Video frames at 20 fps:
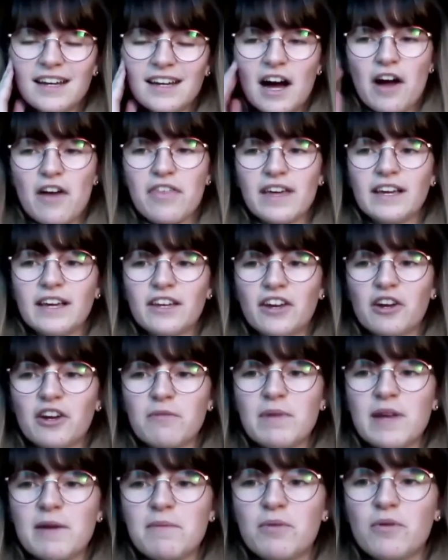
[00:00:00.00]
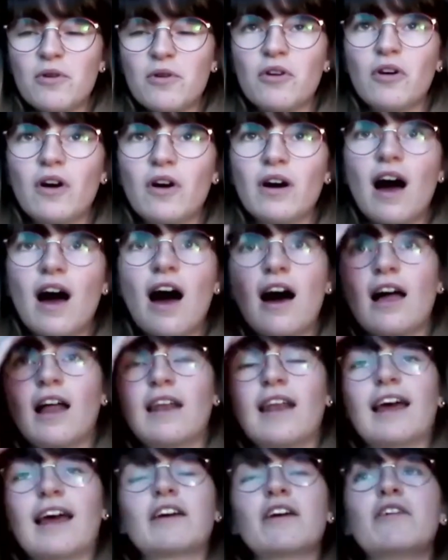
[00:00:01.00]
I think young people are
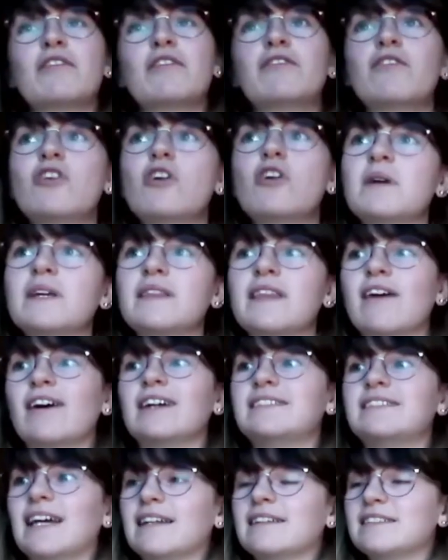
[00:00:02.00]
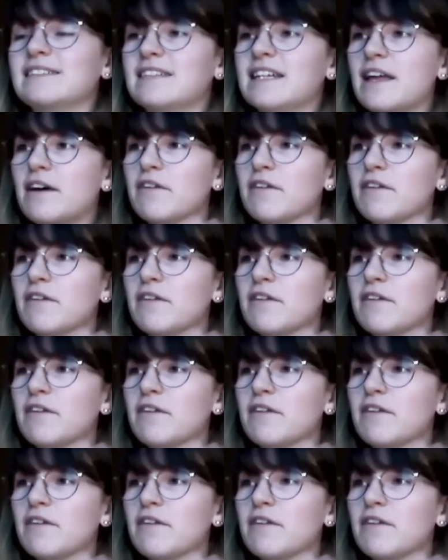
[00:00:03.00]
like forming their identity,